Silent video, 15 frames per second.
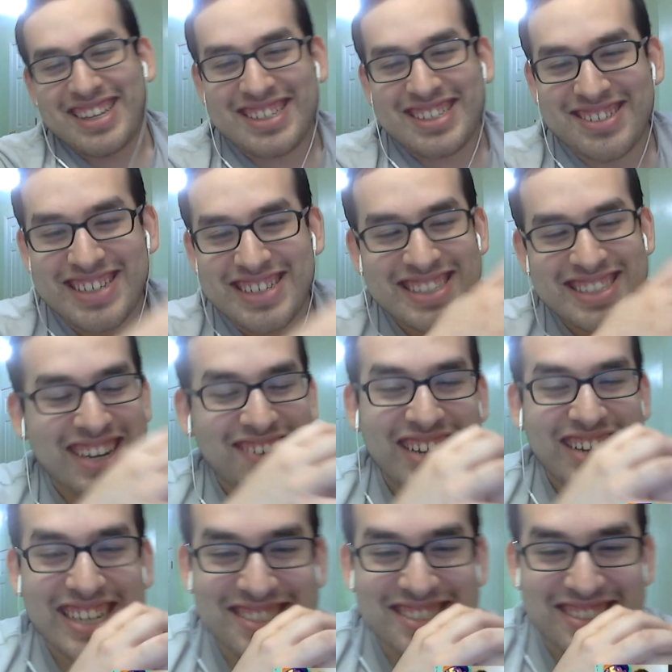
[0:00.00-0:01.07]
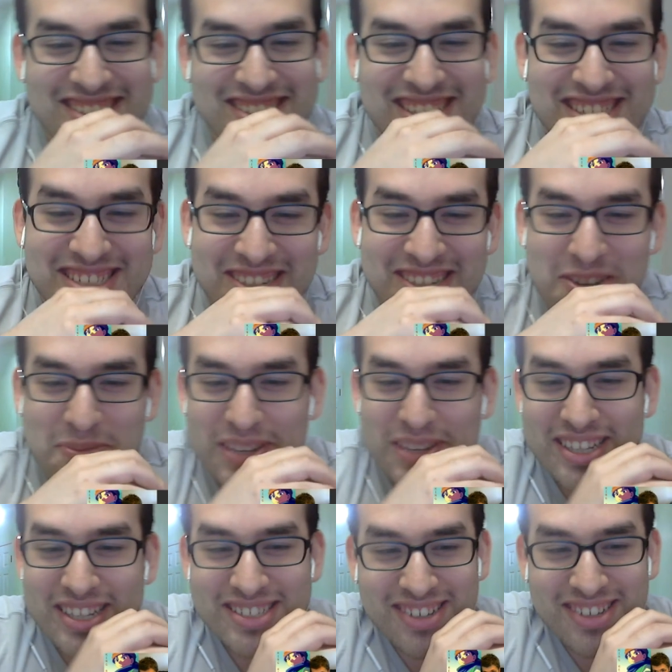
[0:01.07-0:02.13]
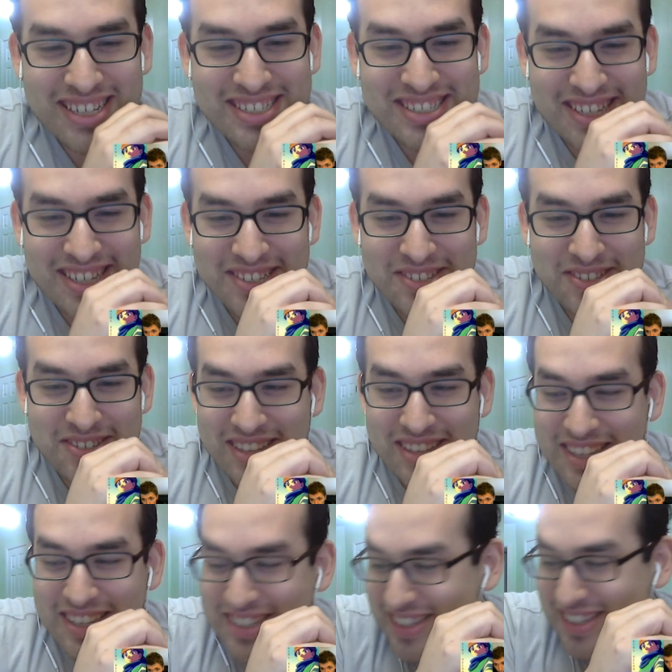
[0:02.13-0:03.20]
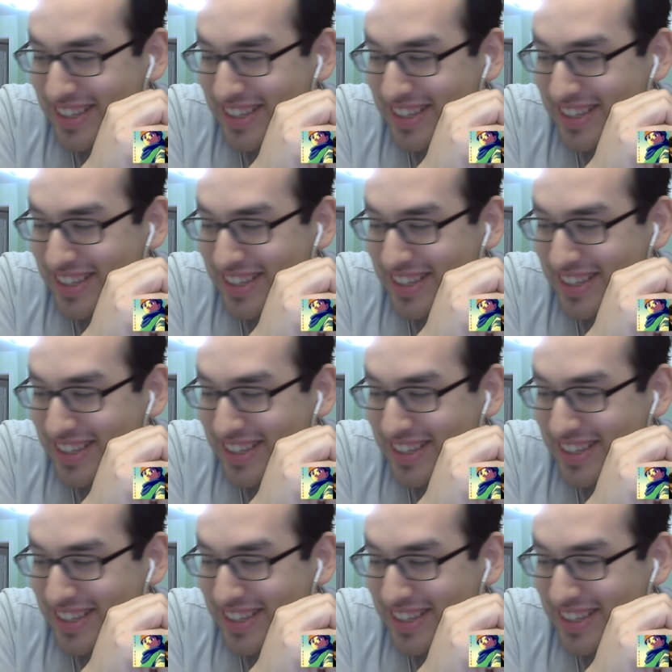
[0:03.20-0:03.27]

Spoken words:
dude, his live reaction is legendary, man. That's all I gotta say, dude. Like,